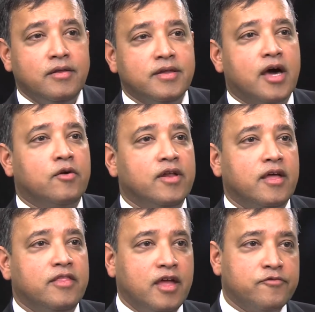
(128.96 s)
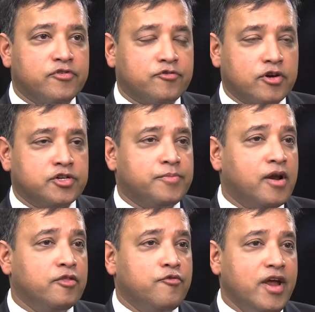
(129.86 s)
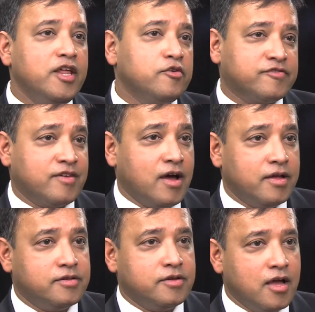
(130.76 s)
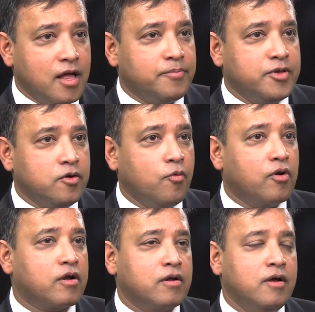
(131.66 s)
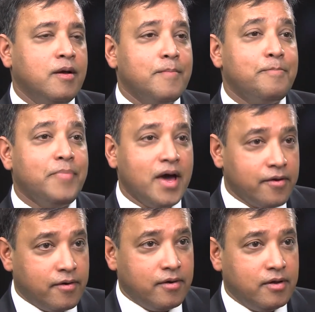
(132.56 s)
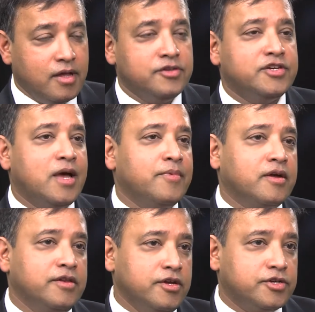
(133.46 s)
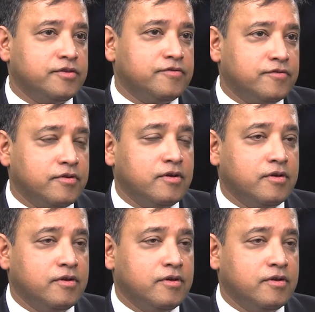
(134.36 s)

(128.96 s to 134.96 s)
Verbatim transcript: not only in the infrastructure but on the radio side to help you work better in jamming conditions.